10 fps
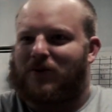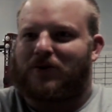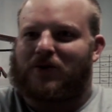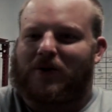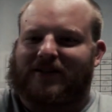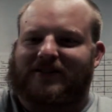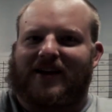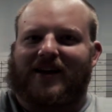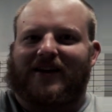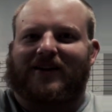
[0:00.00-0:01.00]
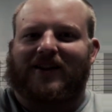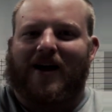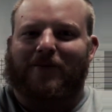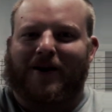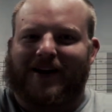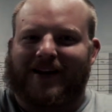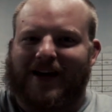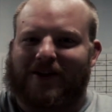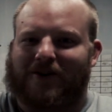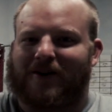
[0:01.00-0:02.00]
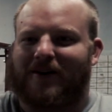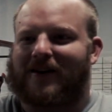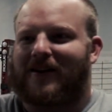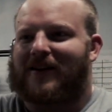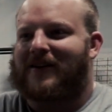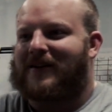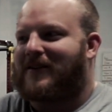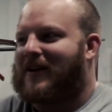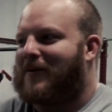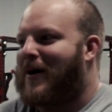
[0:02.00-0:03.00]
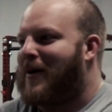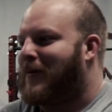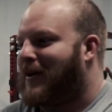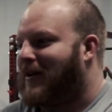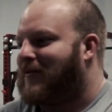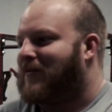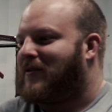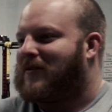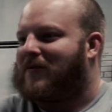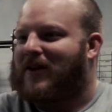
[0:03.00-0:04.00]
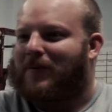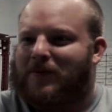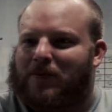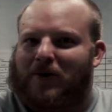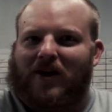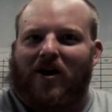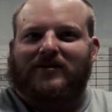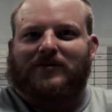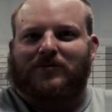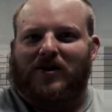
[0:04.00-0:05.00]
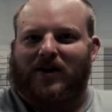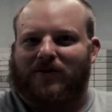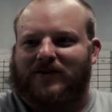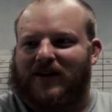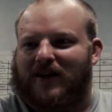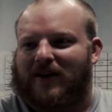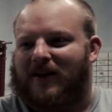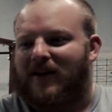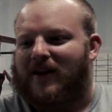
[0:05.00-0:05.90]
to an extent, collaborated together. In my opinion, it's developed a pretty awesome training routine.